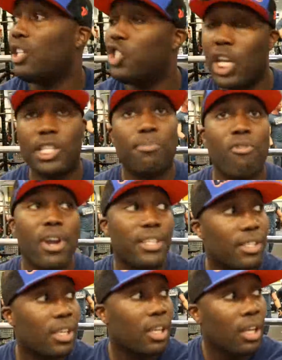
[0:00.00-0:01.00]
chest
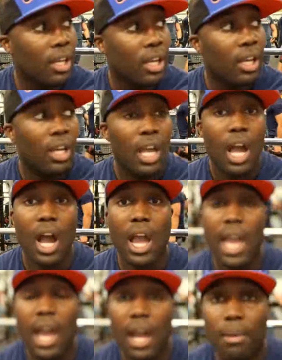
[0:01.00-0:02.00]
press. I
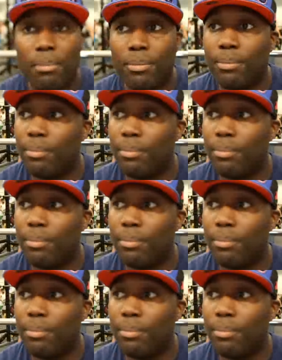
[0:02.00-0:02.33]
am